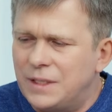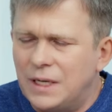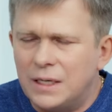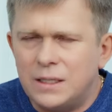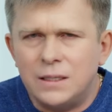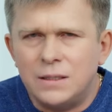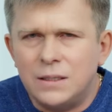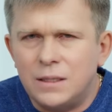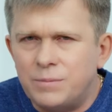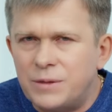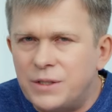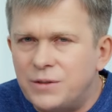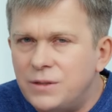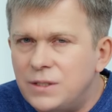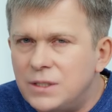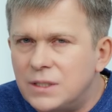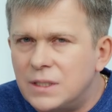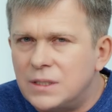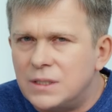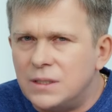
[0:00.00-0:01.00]
So this
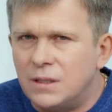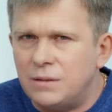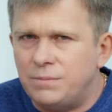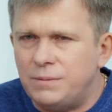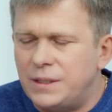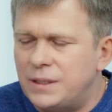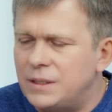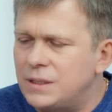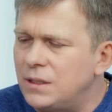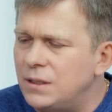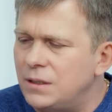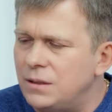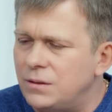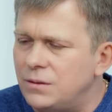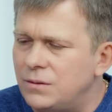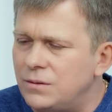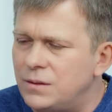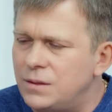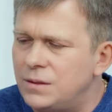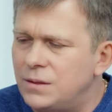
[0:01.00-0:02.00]
habit remains with
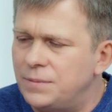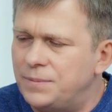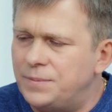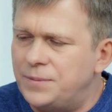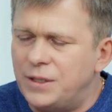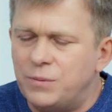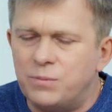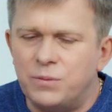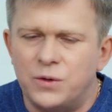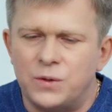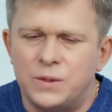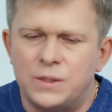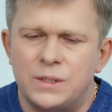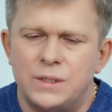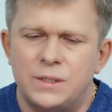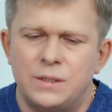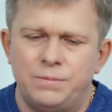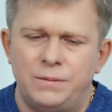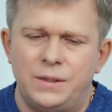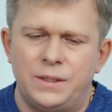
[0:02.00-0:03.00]
us after
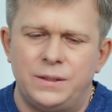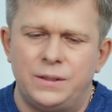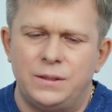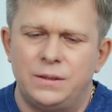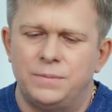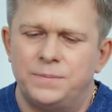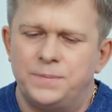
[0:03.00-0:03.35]
death too.